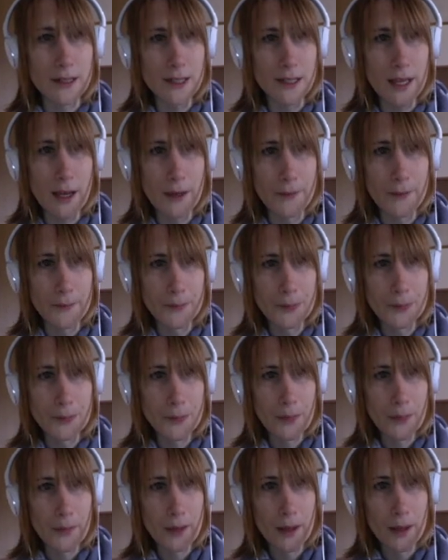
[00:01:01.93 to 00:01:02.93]
So
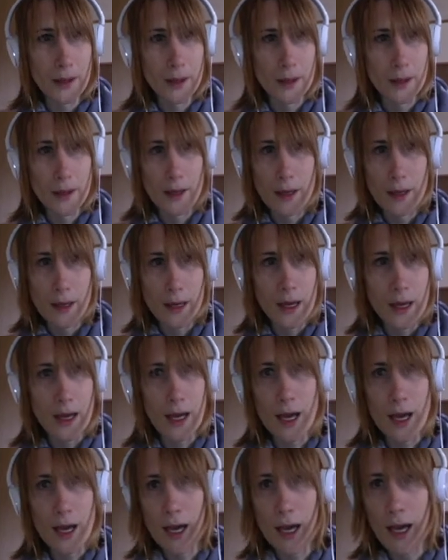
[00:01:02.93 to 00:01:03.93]

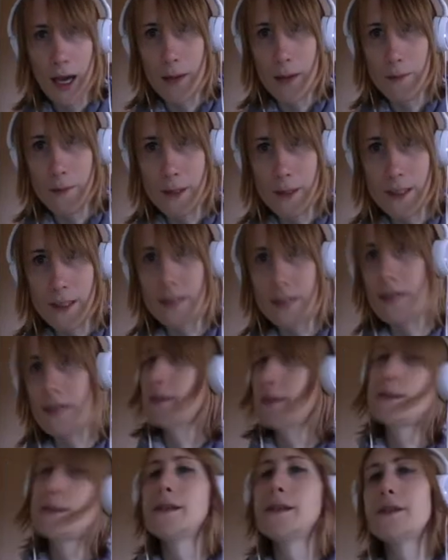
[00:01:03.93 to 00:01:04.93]
let's
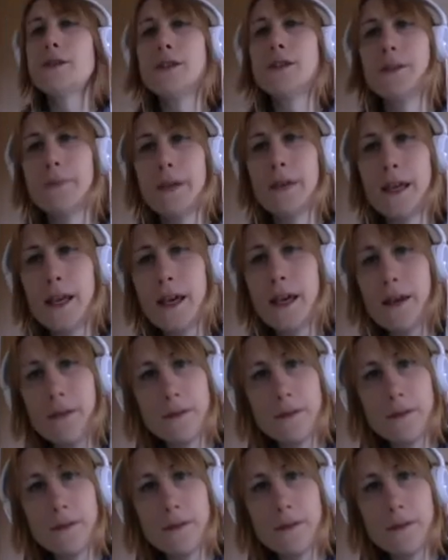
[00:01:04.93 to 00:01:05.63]
start the session up here.